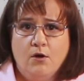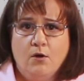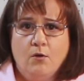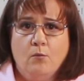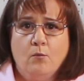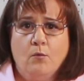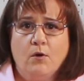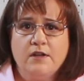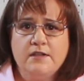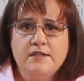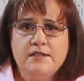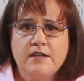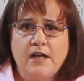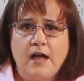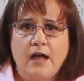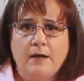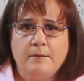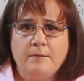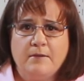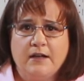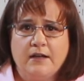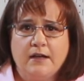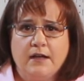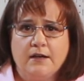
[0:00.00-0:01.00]
One
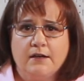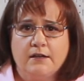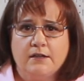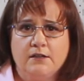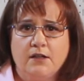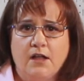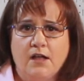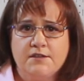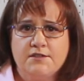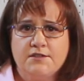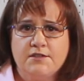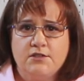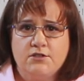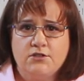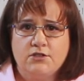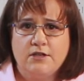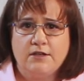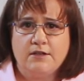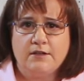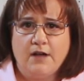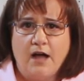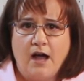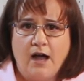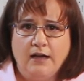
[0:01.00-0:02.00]
time I cut a glossy
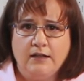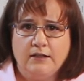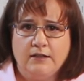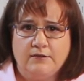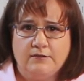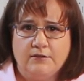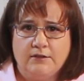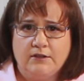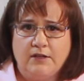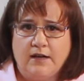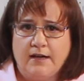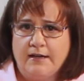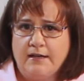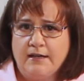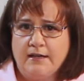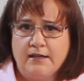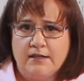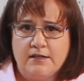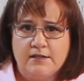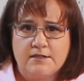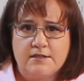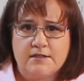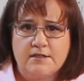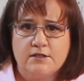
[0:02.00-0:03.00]
sheet in high level lighting
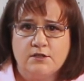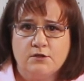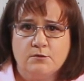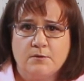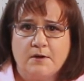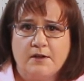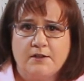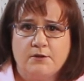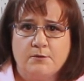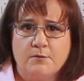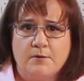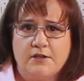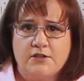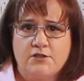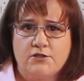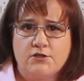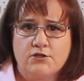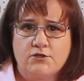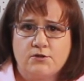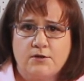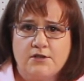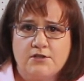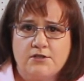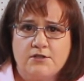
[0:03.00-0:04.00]
and it still read the
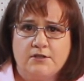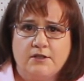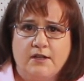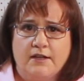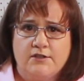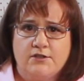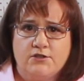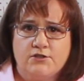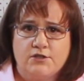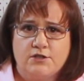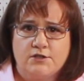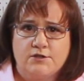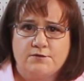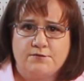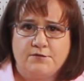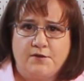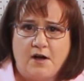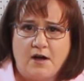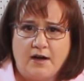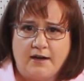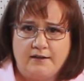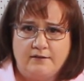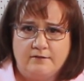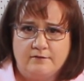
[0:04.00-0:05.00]
registration lines just
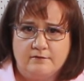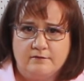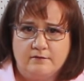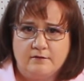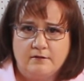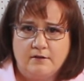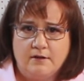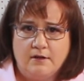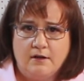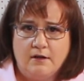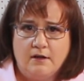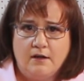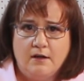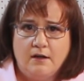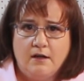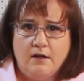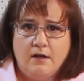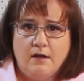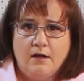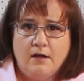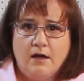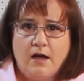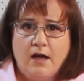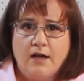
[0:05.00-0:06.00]
fine.
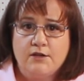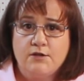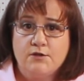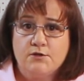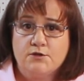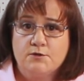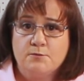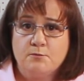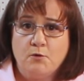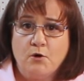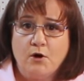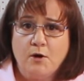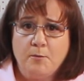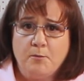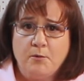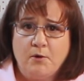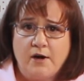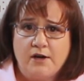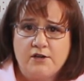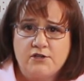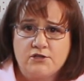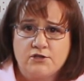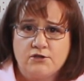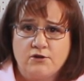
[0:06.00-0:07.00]
I used more
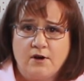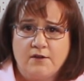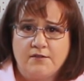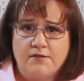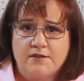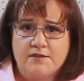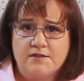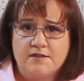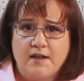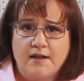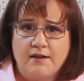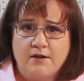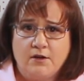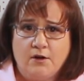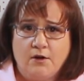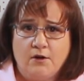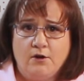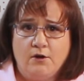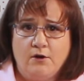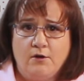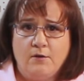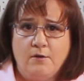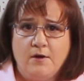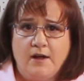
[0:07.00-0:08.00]
pressure on the
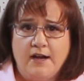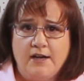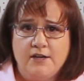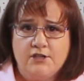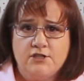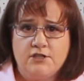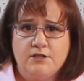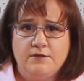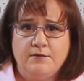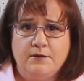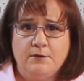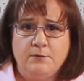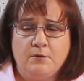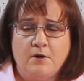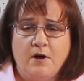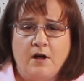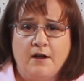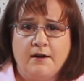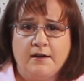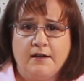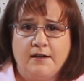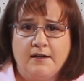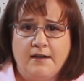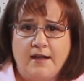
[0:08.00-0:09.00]
Zykoto, HTV
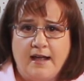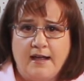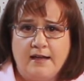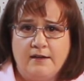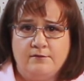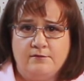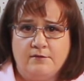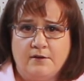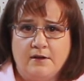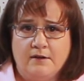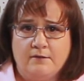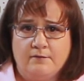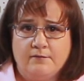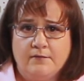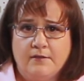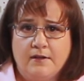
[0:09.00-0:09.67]
Ront, and Ava.